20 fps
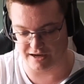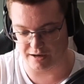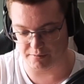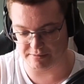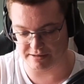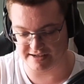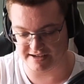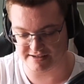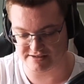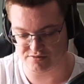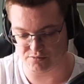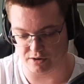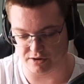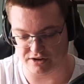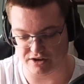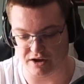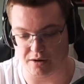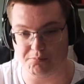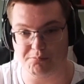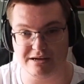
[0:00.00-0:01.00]
I mean, here's what
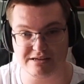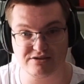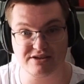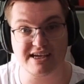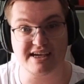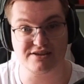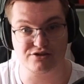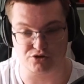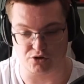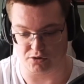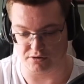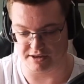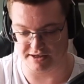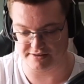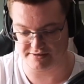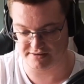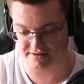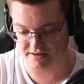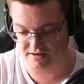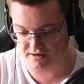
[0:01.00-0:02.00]
you got Metal Gear
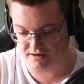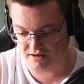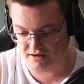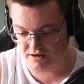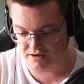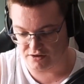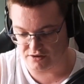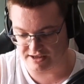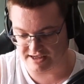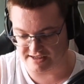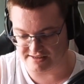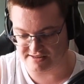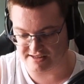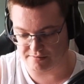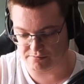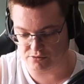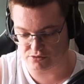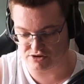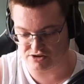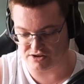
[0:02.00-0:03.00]
Solid, you get
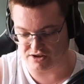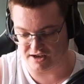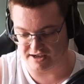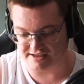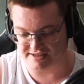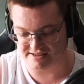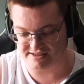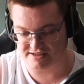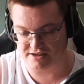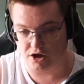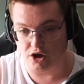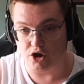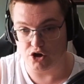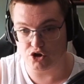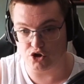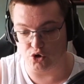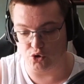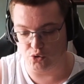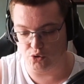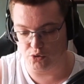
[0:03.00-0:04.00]
Devil's Dice,
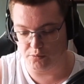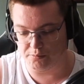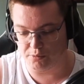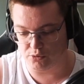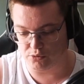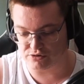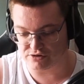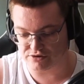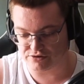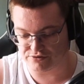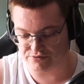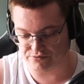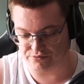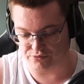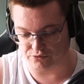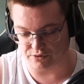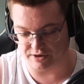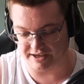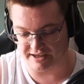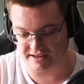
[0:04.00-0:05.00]
Cool Boarders
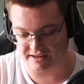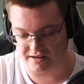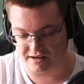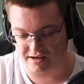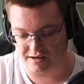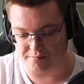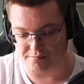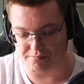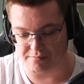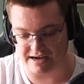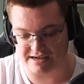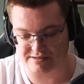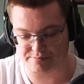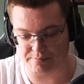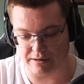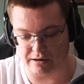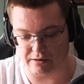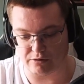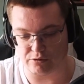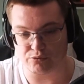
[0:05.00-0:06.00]
Free, Max
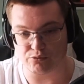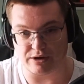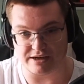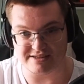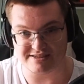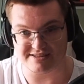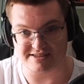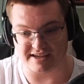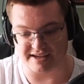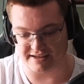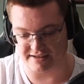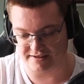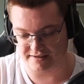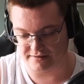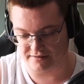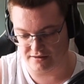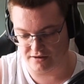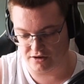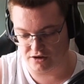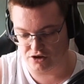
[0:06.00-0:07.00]
Power Racing,
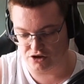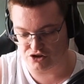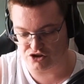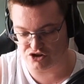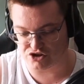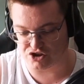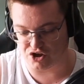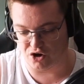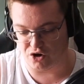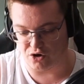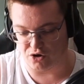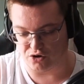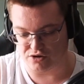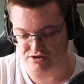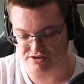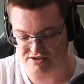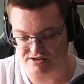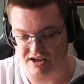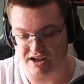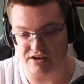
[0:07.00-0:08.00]

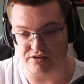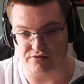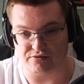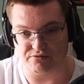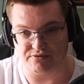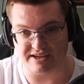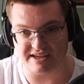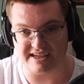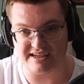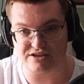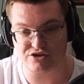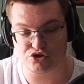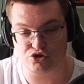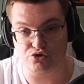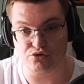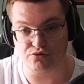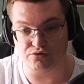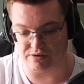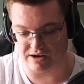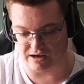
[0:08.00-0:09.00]
Scars,
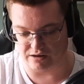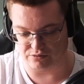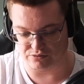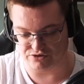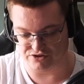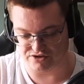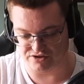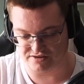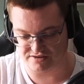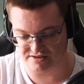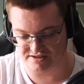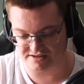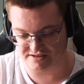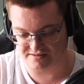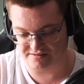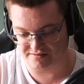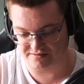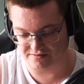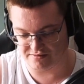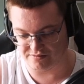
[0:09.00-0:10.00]
V2000,
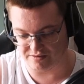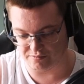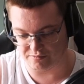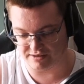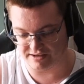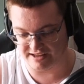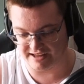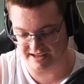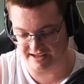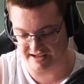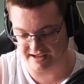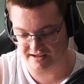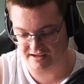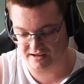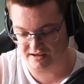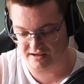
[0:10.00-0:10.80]
that one here,